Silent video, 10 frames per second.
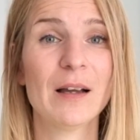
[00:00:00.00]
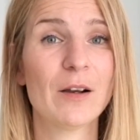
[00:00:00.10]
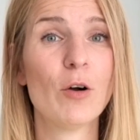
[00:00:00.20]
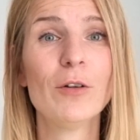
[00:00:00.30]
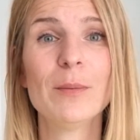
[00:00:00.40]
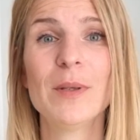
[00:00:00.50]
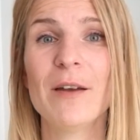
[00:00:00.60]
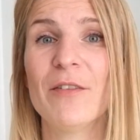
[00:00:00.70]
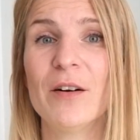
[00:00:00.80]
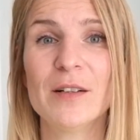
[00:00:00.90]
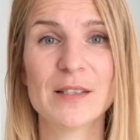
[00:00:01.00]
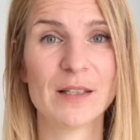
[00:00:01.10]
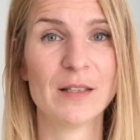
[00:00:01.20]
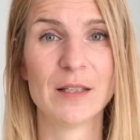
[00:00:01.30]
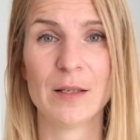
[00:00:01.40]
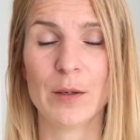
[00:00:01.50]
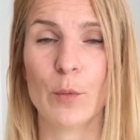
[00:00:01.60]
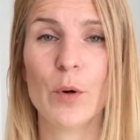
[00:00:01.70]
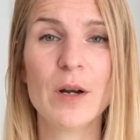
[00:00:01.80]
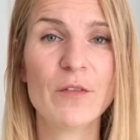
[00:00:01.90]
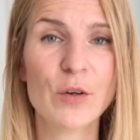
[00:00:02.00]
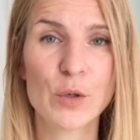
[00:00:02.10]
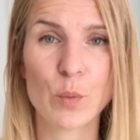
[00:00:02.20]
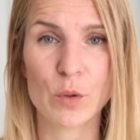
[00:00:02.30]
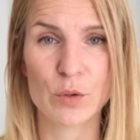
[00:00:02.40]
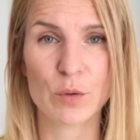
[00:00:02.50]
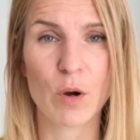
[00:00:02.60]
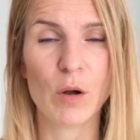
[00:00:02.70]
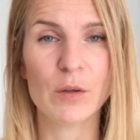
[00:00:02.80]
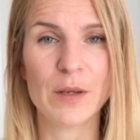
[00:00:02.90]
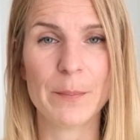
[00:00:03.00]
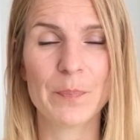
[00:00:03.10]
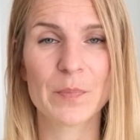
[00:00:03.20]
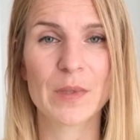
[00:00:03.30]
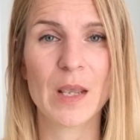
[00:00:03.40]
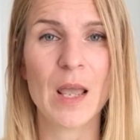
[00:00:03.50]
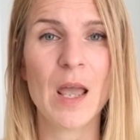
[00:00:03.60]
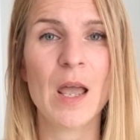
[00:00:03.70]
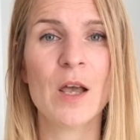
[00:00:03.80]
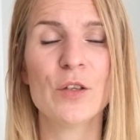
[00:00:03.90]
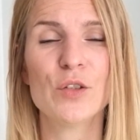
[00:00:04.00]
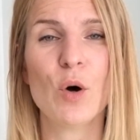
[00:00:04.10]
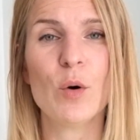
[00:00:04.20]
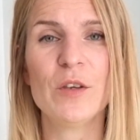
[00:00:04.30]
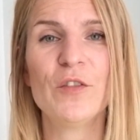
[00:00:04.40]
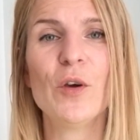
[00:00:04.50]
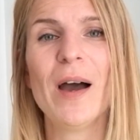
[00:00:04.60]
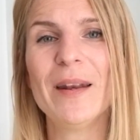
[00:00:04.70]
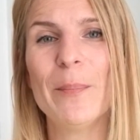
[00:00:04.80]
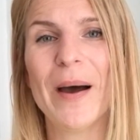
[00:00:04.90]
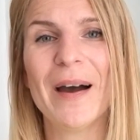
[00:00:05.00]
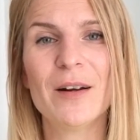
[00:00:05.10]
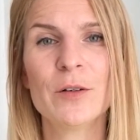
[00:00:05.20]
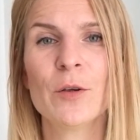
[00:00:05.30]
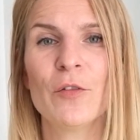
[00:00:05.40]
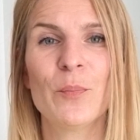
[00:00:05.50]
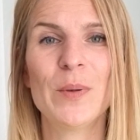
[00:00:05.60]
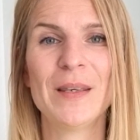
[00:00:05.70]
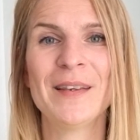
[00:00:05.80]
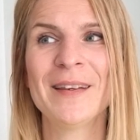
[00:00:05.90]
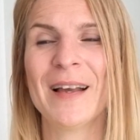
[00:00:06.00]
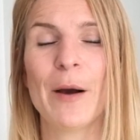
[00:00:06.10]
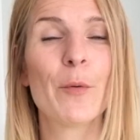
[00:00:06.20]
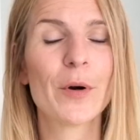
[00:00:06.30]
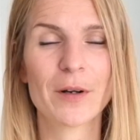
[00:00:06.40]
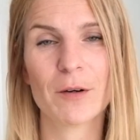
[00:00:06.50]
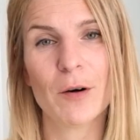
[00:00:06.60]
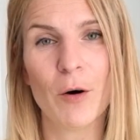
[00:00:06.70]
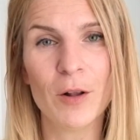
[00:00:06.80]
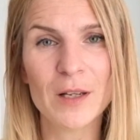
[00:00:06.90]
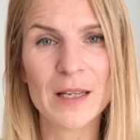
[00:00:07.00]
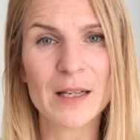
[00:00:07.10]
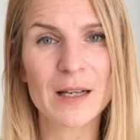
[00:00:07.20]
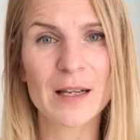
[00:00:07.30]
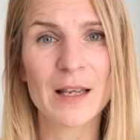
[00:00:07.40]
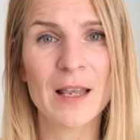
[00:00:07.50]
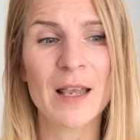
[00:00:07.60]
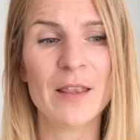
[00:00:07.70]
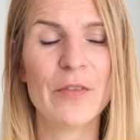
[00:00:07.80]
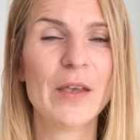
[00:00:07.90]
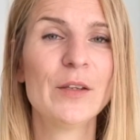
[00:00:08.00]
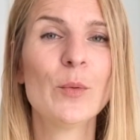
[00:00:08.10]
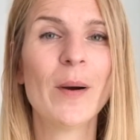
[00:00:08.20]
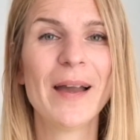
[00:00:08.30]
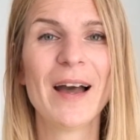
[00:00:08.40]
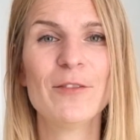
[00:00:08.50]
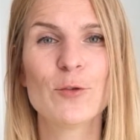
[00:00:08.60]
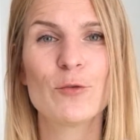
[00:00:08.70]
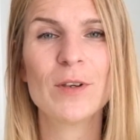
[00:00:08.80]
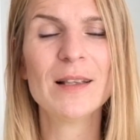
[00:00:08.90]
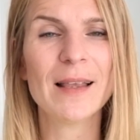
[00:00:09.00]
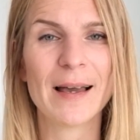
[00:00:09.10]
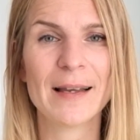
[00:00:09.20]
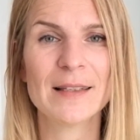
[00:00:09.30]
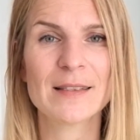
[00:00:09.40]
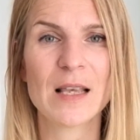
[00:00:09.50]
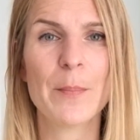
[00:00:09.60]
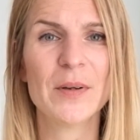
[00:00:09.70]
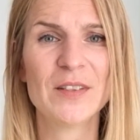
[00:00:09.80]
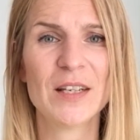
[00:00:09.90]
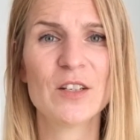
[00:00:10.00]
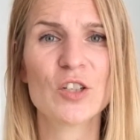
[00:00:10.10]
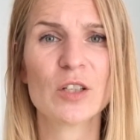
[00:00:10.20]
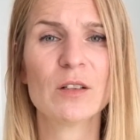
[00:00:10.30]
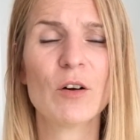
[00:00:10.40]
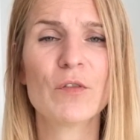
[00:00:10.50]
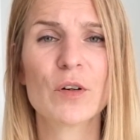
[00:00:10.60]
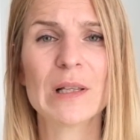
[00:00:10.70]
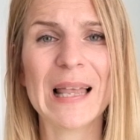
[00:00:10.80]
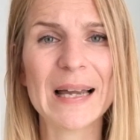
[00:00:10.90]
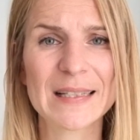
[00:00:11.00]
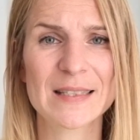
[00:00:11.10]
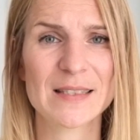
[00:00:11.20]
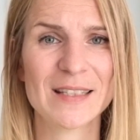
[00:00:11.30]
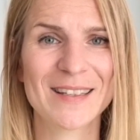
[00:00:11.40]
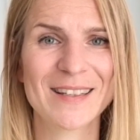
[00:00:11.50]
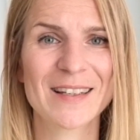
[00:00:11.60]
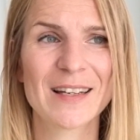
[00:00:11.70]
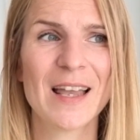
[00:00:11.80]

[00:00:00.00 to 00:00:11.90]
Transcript: call them diversity, whatever you want to call them. So if you had a pattern of being a workaholic, then you might have to realize a potential of relaxing,